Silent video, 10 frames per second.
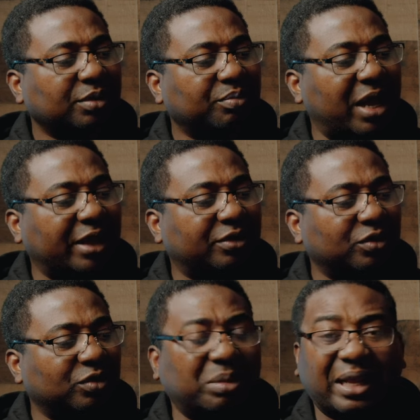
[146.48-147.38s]

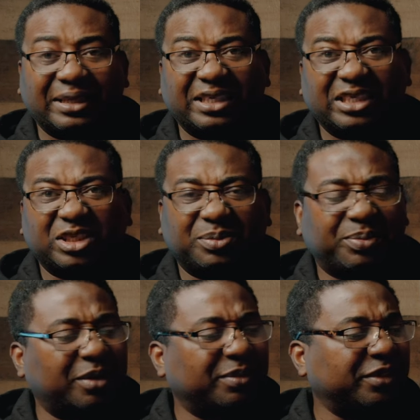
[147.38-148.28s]
micro. I think this is
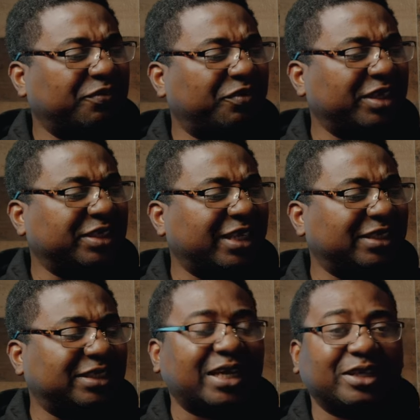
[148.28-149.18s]
probably the first
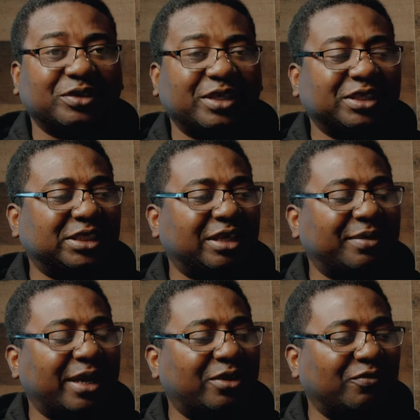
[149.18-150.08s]
SDI to
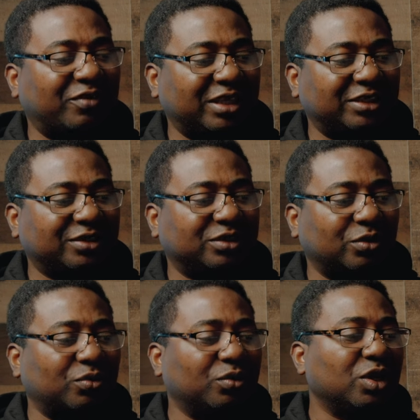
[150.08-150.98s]
HDMI converter.
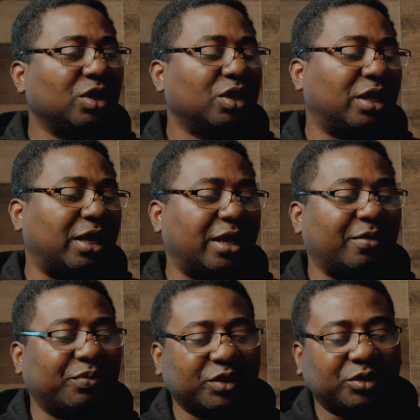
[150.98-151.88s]
So
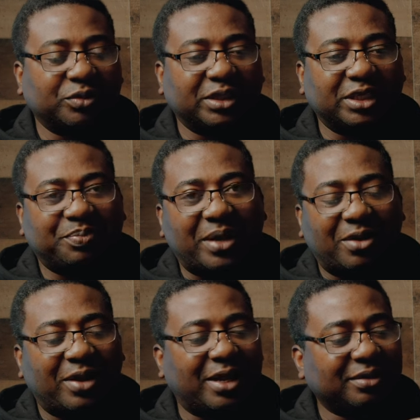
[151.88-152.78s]
you'll need
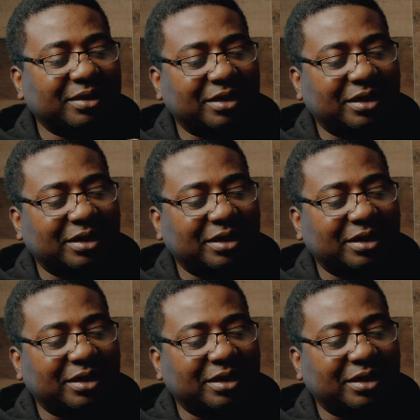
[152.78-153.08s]
power.